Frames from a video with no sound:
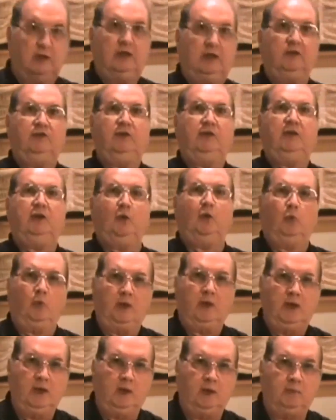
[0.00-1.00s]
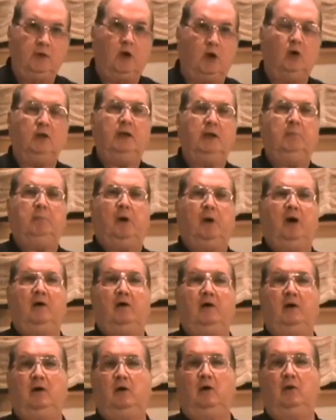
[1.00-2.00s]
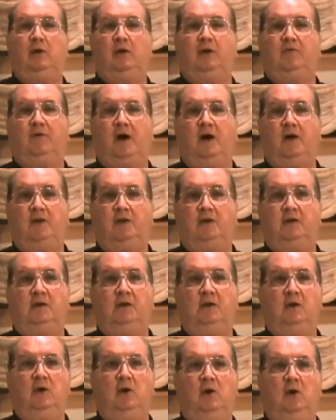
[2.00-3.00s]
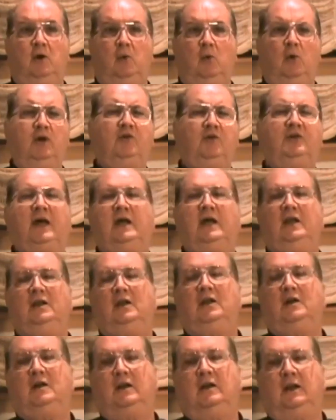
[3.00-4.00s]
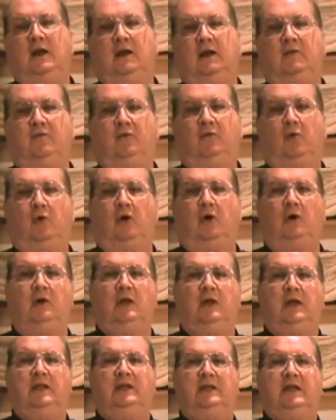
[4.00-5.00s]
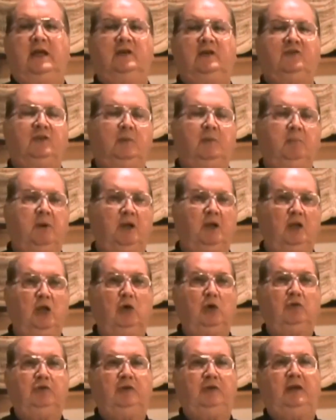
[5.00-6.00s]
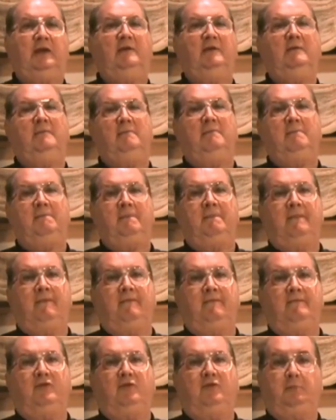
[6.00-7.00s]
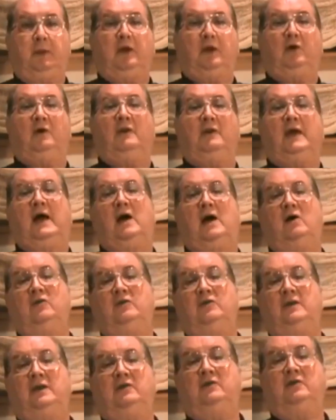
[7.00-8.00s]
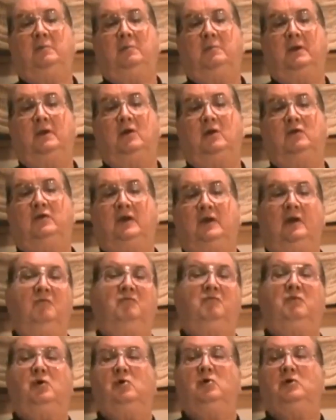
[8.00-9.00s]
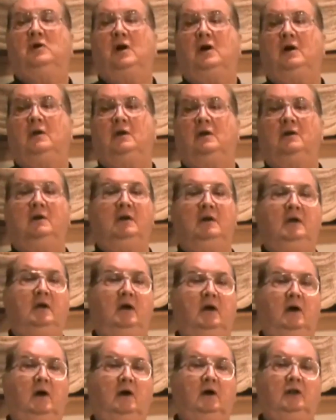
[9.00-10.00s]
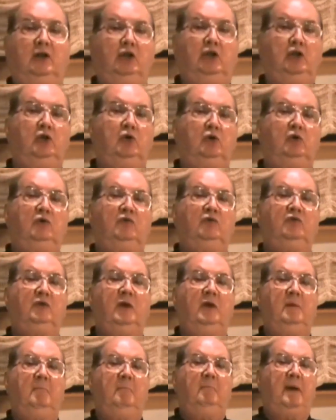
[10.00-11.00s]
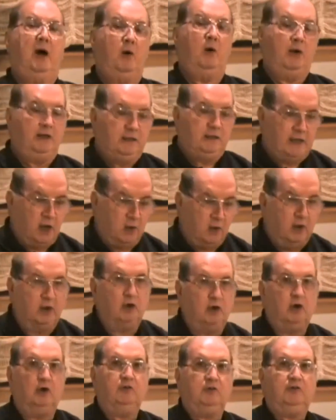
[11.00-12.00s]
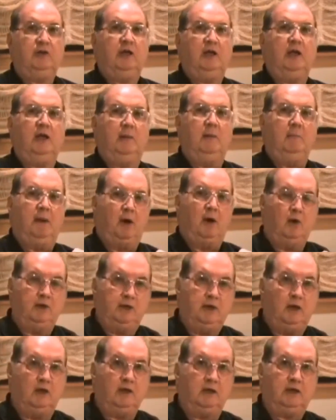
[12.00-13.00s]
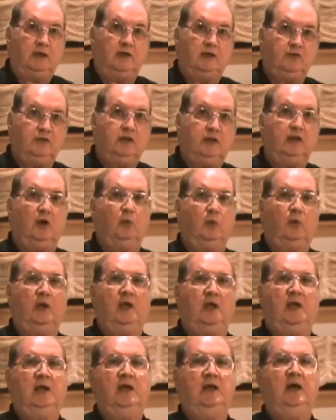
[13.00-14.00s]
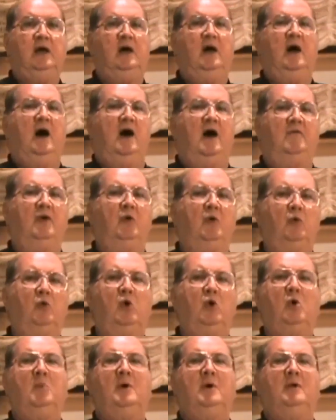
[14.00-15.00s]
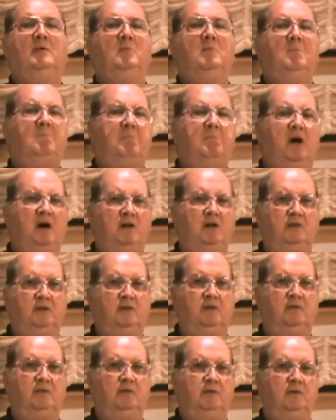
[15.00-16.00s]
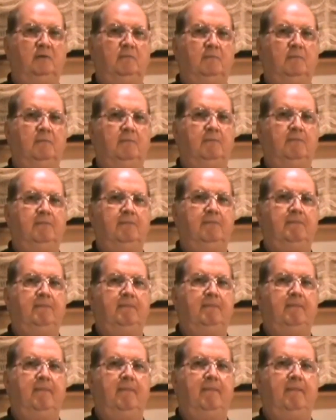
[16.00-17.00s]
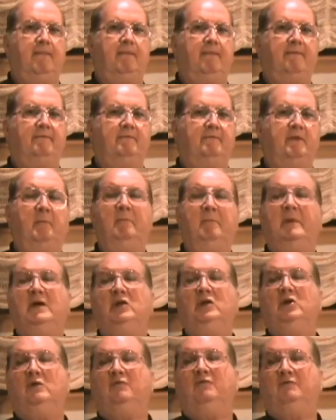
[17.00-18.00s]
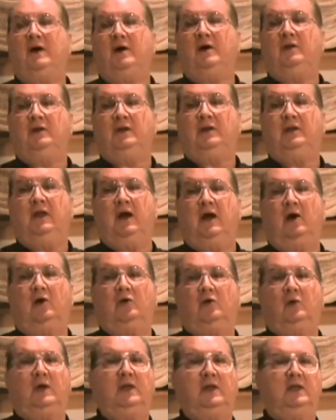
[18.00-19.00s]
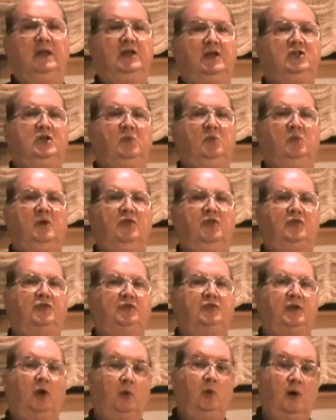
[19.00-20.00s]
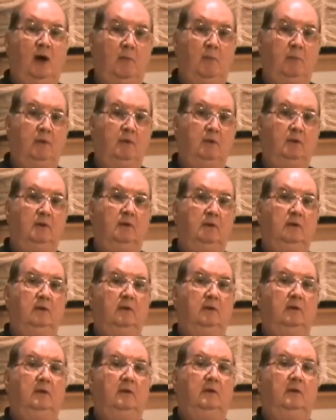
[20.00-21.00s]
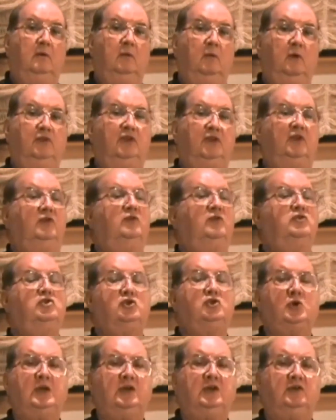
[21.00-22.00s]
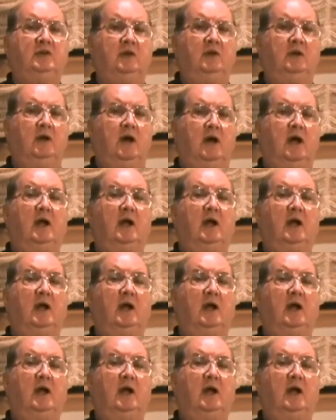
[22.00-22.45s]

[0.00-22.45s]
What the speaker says: kissing the ring of the Holy Father. What does that look like for Nancy Pelosi, Speaker of the House Nancy Pelosi, in full color on the news, bowing down and curtsying and bowing down and kissing the ring of a Roman pontiff? The men who founded our great nation would throw up with this treason,